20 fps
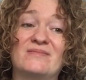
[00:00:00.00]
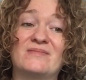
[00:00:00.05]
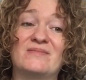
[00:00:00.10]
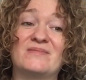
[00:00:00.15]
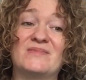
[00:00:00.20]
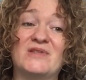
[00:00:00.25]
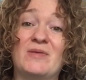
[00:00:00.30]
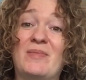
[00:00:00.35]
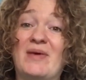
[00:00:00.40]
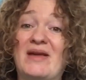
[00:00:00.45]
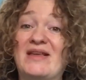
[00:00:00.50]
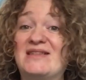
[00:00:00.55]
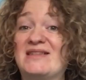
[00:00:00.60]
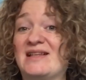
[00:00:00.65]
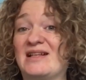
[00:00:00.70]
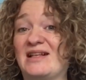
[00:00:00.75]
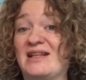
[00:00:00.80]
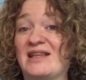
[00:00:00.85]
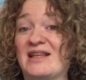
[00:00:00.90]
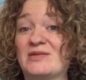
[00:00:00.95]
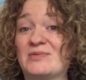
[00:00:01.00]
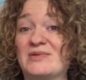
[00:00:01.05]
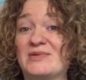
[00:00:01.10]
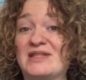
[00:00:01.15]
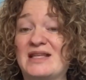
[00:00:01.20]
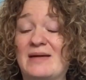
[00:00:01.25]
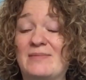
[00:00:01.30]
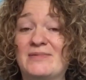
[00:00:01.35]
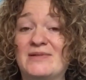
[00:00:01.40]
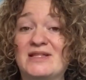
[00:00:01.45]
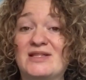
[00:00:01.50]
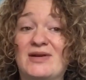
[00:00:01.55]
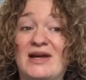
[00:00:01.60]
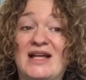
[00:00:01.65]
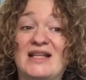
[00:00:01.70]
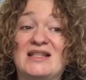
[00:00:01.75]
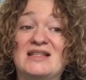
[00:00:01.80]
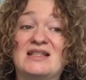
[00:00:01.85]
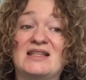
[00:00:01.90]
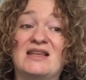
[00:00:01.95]
So basically that's what's happened. So I
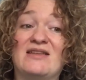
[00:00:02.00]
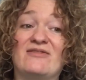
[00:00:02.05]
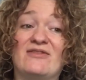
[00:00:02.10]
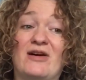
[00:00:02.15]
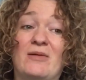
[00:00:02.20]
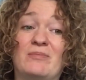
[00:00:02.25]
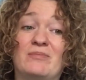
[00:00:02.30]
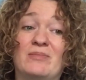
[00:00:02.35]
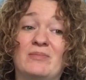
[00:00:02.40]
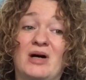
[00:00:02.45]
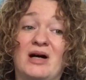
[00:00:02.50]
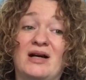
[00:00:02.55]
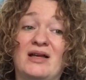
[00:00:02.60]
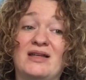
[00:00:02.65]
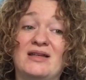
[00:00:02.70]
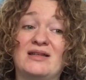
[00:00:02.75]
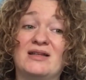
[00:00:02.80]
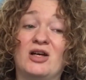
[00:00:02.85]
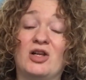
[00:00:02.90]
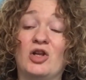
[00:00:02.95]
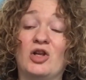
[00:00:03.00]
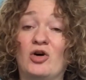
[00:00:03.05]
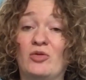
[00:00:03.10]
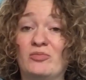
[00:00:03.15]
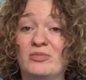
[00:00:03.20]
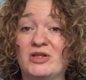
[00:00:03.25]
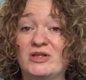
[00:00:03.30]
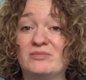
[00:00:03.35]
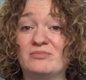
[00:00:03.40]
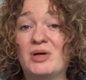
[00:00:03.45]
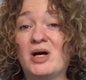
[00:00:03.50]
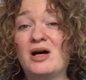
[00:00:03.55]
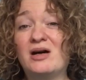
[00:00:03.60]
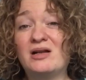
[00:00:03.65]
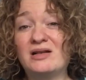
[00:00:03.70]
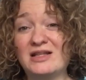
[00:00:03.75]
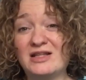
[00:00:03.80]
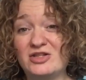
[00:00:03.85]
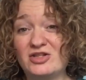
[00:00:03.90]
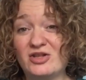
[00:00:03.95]
had to give up my allotment,
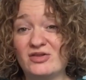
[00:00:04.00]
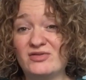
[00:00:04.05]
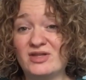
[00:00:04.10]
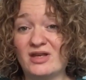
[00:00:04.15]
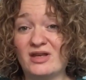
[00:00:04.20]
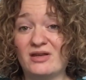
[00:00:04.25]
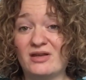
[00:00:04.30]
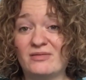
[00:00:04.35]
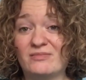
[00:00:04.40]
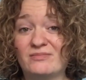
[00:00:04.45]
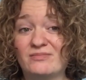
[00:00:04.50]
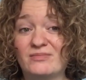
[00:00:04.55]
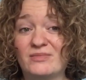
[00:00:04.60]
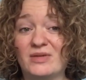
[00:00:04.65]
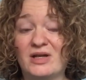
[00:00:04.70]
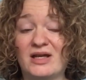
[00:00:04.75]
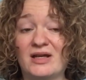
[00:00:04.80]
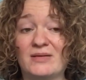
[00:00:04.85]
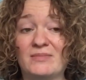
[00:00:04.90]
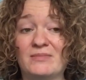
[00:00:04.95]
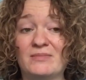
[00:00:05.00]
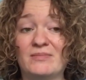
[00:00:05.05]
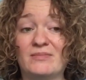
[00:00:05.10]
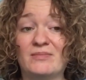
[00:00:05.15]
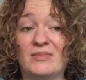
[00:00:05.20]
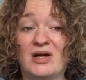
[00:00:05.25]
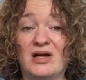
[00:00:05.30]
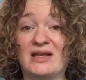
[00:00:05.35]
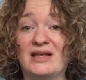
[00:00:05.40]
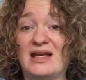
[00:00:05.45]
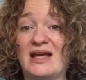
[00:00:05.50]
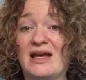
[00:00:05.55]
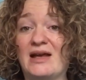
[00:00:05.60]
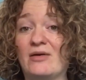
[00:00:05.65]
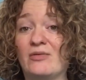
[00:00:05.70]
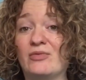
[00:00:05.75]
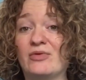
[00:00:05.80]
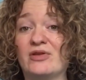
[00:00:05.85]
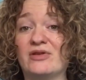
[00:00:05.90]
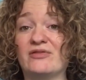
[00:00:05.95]
partly due to my
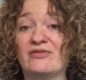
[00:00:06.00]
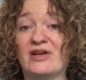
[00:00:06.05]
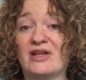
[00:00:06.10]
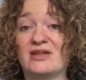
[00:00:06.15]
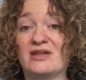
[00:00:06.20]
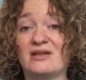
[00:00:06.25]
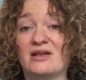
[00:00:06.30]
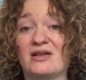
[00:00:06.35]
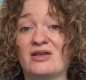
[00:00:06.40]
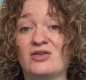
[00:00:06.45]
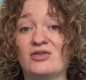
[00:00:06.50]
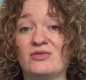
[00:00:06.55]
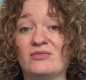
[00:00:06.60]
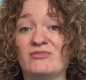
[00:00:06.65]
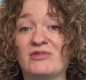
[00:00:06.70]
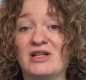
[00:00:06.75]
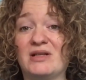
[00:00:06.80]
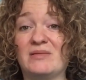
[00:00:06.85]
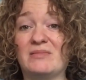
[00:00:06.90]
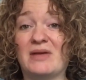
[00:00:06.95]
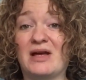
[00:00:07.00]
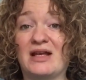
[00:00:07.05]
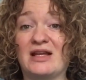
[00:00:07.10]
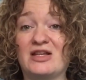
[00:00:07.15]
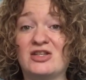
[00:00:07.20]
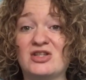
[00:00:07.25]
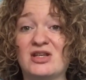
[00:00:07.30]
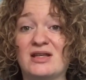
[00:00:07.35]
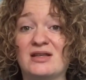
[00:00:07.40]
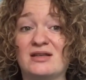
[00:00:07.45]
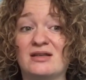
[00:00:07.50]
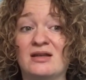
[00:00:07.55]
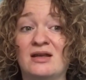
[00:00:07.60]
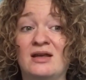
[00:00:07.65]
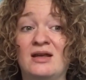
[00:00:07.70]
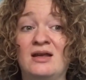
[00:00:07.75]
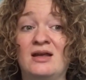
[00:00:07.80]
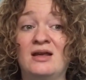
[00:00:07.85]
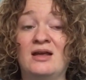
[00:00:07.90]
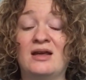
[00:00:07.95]
health and the fact that I couldn't really manage it
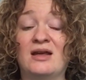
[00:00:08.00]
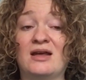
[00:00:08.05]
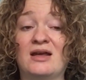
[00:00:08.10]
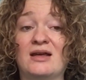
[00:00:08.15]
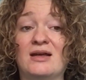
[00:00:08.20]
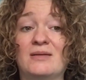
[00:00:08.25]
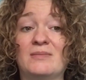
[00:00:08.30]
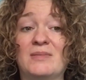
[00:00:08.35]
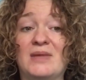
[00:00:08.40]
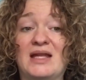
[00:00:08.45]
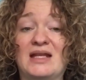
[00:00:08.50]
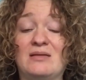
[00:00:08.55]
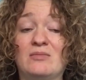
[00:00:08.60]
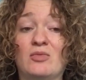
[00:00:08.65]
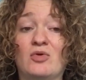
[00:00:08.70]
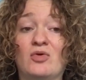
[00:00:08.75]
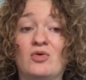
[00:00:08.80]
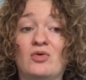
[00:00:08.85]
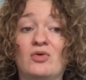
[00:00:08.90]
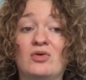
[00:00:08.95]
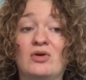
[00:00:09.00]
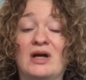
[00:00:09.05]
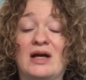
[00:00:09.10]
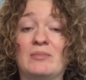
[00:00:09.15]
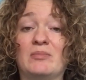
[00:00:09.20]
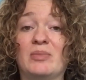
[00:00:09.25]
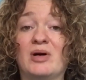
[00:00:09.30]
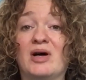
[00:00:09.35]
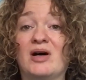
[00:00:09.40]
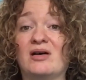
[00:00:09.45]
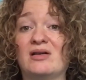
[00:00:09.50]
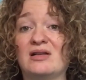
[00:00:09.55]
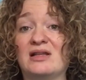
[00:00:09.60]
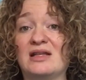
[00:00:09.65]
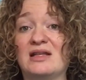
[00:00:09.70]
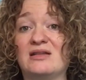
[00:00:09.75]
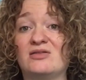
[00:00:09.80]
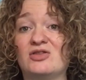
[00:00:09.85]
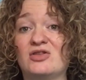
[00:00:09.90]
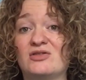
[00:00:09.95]
anymore, and
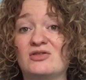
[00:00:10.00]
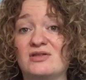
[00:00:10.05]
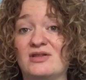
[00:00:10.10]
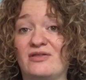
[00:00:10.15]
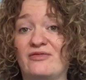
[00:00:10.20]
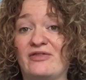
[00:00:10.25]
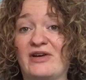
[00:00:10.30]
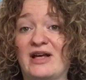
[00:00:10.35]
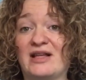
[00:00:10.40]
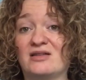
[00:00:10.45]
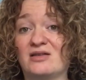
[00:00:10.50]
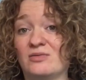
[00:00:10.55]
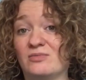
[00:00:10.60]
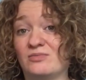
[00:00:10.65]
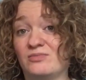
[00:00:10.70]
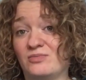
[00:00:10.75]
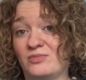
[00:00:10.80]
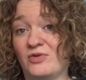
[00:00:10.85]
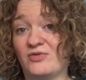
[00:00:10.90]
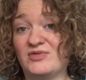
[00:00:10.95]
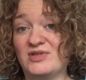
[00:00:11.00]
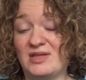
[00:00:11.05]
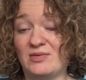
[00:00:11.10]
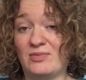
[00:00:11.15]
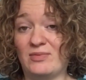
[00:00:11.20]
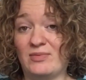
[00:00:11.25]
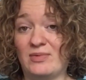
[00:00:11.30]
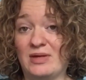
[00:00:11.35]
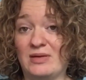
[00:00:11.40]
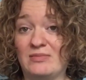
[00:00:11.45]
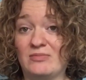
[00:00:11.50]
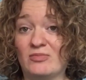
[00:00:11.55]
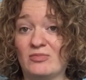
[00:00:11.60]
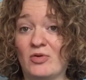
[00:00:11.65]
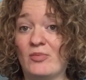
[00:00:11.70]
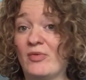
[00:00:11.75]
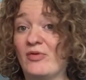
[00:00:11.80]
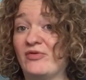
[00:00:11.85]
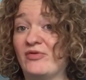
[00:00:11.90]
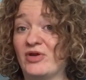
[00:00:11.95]
partly due to the fact that obviously we were
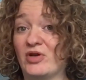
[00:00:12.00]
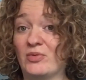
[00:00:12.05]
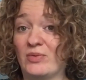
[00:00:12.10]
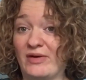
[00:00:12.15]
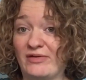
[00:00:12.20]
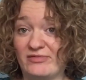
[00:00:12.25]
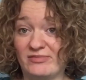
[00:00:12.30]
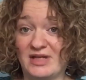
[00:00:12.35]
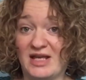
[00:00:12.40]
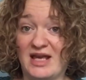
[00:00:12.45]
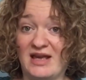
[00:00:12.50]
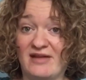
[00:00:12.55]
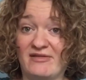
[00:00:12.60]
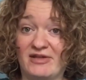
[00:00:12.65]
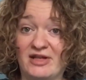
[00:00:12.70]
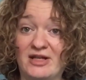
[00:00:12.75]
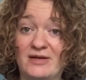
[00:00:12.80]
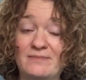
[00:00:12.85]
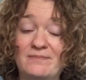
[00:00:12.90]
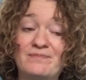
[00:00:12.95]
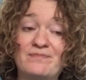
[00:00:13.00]
moving away from the area.